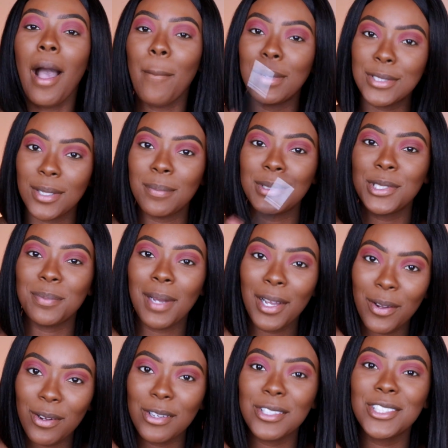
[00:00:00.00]
I'm going to jump into my
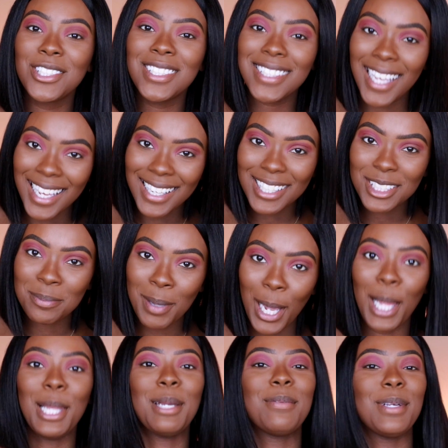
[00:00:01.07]
girl Shayla's
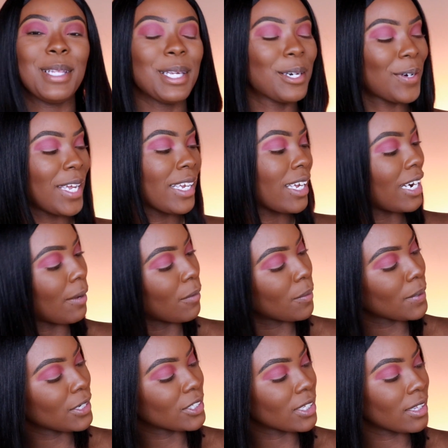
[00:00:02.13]
palette really quick, and I'm going to
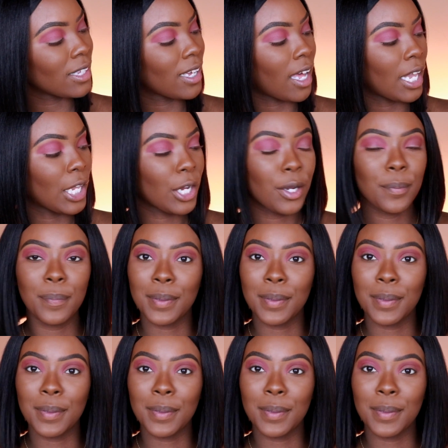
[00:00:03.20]
be using the color